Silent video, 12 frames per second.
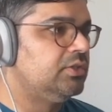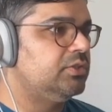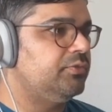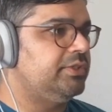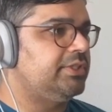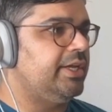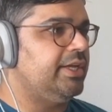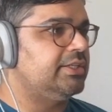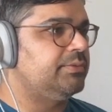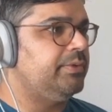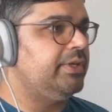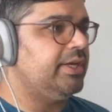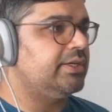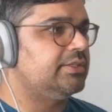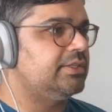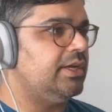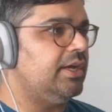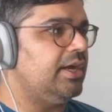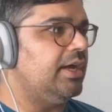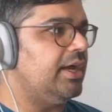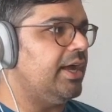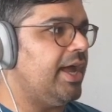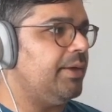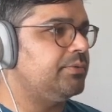We say SPX
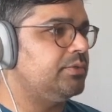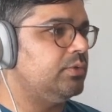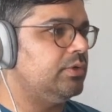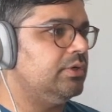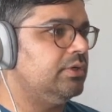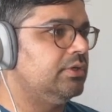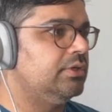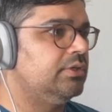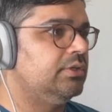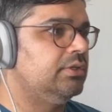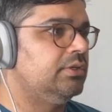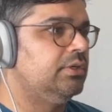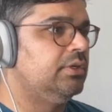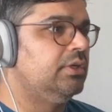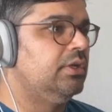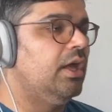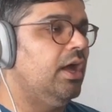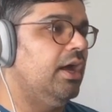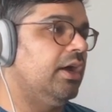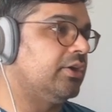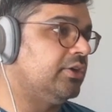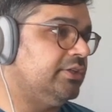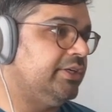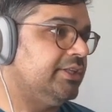App Store.
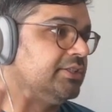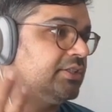Currently that's a